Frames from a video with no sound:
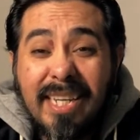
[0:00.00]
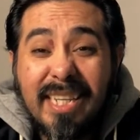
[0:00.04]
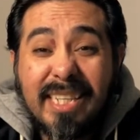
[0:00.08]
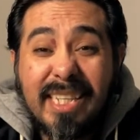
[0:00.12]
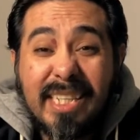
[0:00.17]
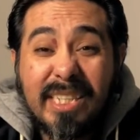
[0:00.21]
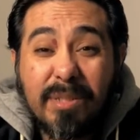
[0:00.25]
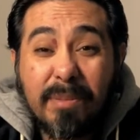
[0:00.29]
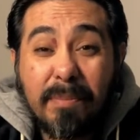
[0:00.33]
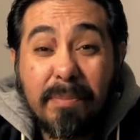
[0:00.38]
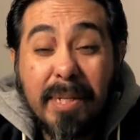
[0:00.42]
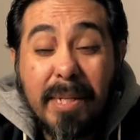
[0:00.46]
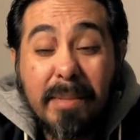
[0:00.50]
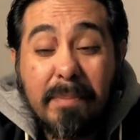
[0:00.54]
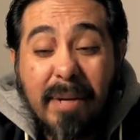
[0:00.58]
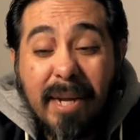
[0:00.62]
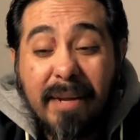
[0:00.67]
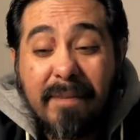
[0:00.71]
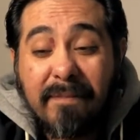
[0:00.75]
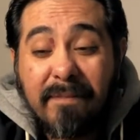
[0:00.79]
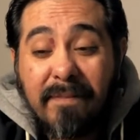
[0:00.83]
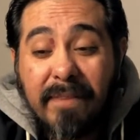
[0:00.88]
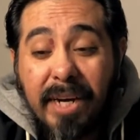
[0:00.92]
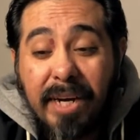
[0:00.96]
This will be
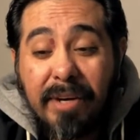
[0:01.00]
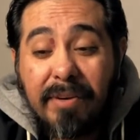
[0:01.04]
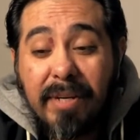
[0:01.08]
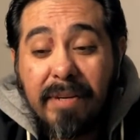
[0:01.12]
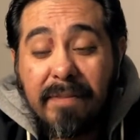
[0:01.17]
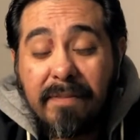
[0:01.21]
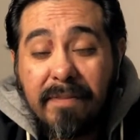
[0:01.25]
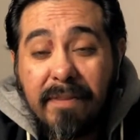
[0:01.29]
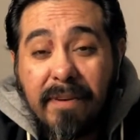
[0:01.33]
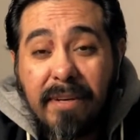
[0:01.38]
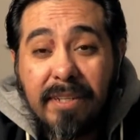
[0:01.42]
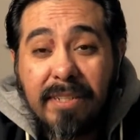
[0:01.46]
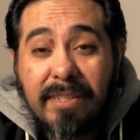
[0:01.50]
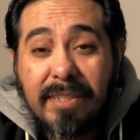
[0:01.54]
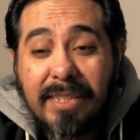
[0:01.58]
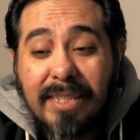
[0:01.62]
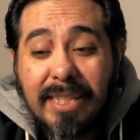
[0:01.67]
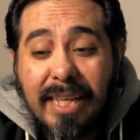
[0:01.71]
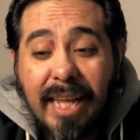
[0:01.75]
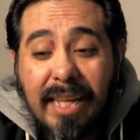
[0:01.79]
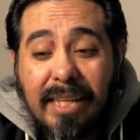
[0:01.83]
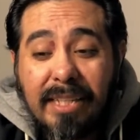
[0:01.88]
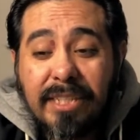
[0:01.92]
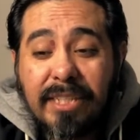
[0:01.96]
my very first
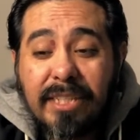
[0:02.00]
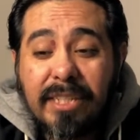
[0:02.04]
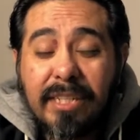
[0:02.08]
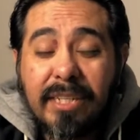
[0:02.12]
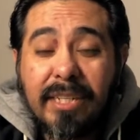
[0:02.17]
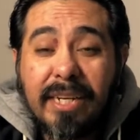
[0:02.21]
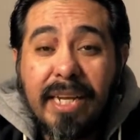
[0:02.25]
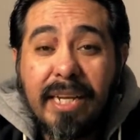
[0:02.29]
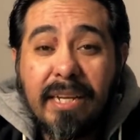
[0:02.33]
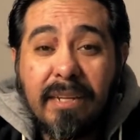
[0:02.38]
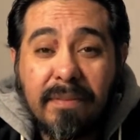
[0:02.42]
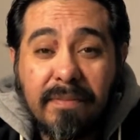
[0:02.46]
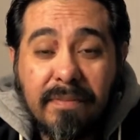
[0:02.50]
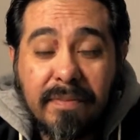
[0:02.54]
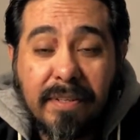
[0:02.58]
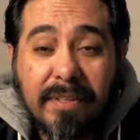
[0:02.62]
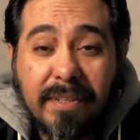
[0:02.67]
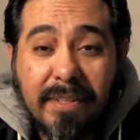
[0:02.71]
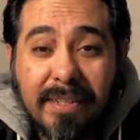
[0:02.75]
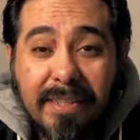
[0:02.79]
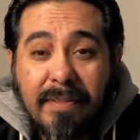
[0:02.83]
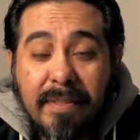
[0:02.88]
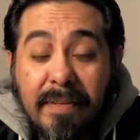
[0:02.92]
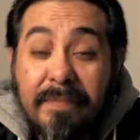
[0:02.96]
Talisker
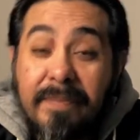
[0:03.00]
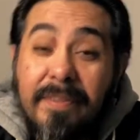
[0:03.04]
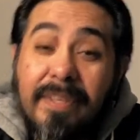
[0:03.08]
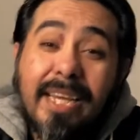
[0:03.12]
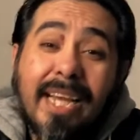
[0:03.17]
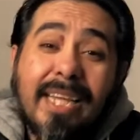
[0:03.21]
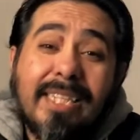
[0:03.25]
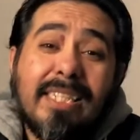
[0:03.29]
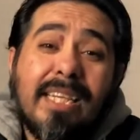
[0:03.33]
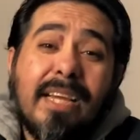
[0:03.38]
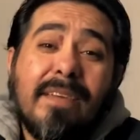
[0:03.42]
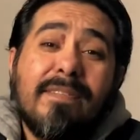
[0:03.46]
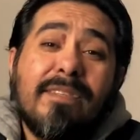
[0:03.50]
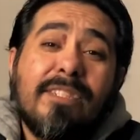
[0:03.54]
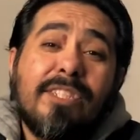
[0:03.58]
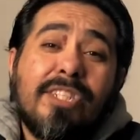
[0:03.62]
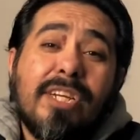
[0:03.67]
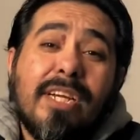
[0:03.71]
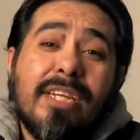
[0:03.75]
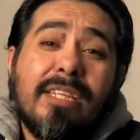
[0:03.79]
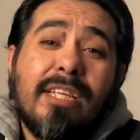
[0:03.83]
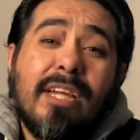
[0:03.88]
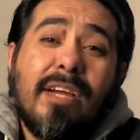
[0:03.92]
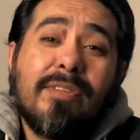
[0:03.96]
ever. If you guys haven't
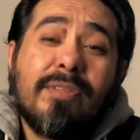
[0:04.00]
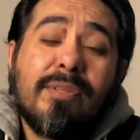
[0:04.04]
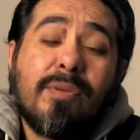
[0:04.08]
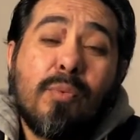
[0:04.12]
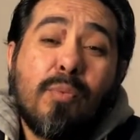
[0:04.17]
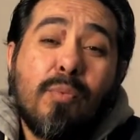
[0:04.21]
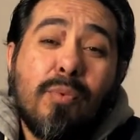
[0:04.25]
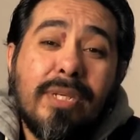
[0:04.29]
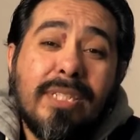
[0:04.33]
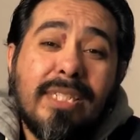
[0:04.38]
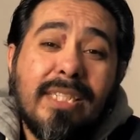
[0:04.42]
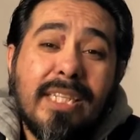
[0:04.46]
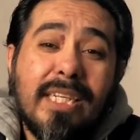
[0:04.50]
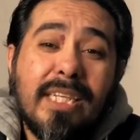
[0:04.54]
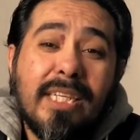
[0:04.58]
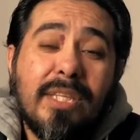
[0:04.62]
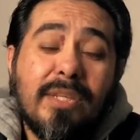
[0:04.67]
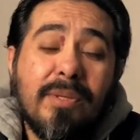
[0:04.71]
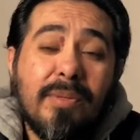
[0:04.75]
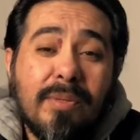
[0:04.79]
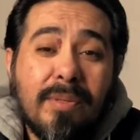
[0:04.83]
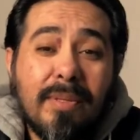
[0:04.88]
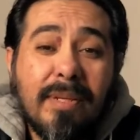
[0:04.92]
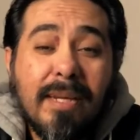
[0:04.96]
checked out the Whiskey
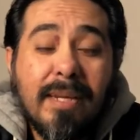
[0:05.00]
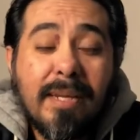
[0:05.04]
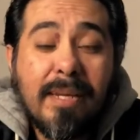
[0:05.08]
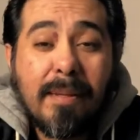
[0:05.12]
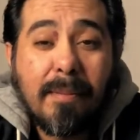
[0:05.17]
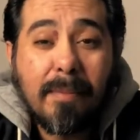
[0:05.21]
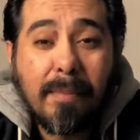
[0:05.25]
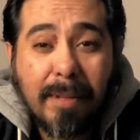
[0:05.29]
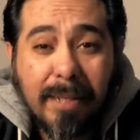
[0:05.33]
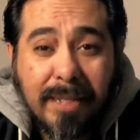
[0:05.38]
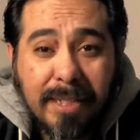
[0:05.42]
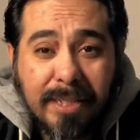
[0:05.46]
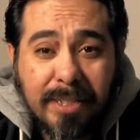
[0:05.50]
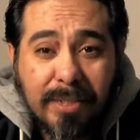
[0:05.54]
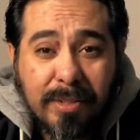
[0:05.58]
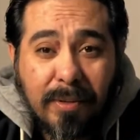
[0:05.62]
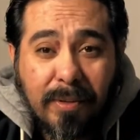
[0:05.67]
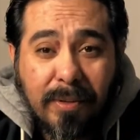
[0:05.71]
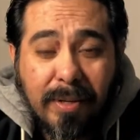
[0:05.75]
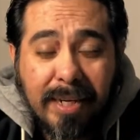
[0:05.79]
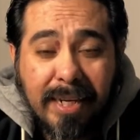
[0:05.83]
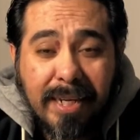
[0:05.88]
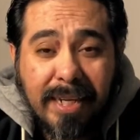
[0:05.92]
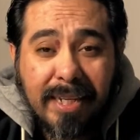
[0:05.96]
Dude, please
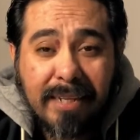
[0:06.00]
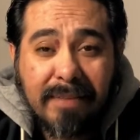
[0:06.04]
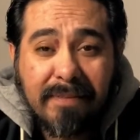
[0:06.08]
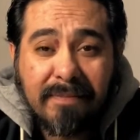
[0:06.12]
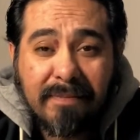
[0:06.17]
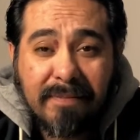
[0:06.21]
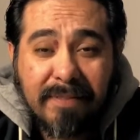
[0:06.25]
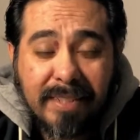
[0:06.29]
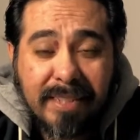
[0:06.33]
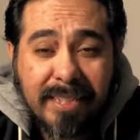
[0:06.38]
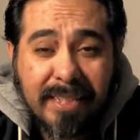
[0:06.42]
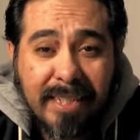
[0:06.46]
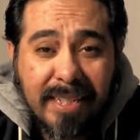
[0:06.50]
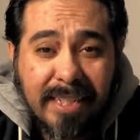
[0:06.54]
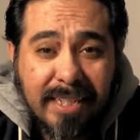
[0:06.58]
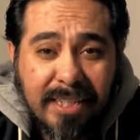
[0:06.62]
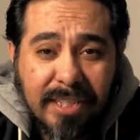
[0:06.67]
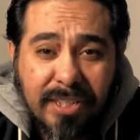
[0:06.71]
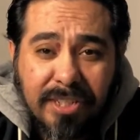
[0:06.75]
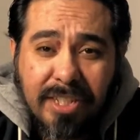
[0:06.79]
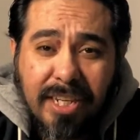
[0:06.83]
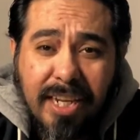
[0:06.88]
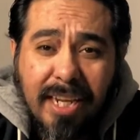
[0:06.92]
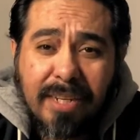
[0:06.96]
go ahead and visit
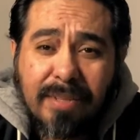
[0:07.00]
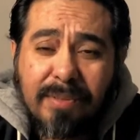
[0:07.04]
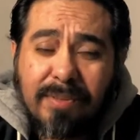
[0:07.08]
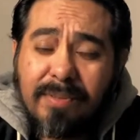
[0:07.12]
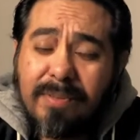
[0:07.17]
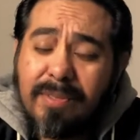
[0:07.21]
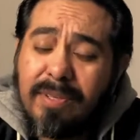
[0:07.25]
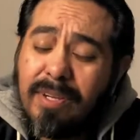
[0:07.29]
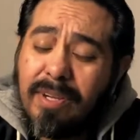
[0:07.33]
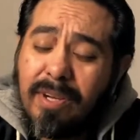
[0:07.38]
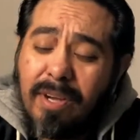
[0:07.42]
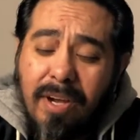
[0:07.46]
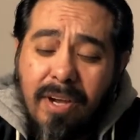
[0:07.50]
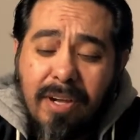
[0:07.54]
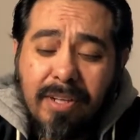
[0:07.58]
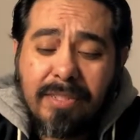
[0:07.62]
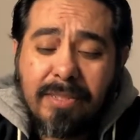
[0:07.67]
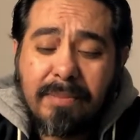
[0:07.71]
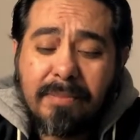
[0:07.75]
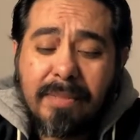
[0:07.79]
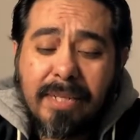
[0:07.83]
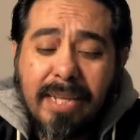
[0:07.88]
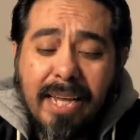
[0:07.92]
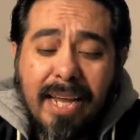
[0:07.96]
his channel.
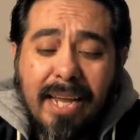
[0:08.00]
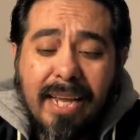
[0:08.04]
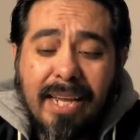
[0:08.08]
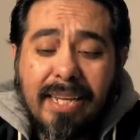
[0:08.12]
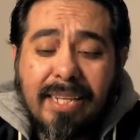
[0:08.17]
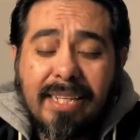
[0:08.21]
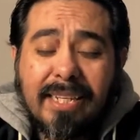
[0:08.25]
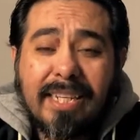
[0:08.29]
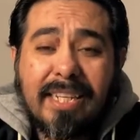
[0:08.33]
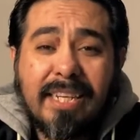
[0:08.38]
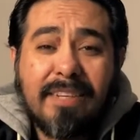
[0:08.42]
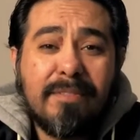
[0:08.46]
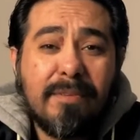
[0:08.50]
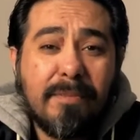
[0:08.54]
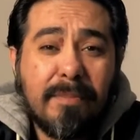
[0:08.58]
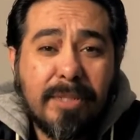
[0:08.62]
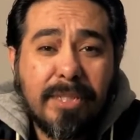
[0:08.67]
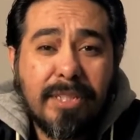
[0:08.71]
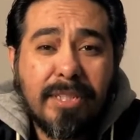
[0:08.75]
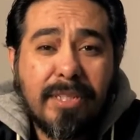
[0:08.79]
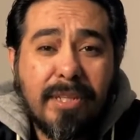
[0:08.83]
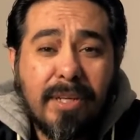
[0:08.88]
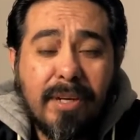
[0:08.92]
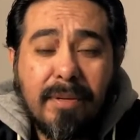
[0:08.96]
Awesome guy. Give him a
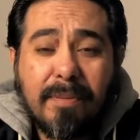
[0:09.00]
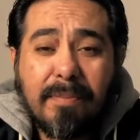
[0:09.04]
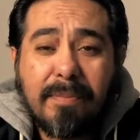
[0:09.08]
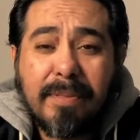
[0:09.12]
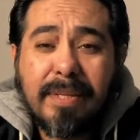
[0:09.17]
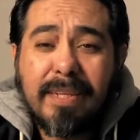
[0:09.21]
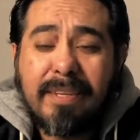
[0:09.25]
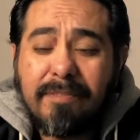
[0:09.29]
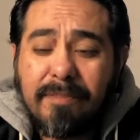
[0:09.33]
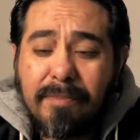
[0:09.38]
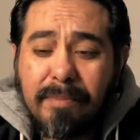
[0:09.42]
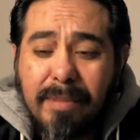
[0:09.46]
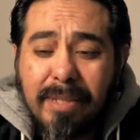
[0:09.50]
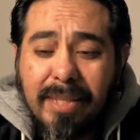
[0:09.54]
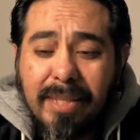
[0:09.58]
sub, give him a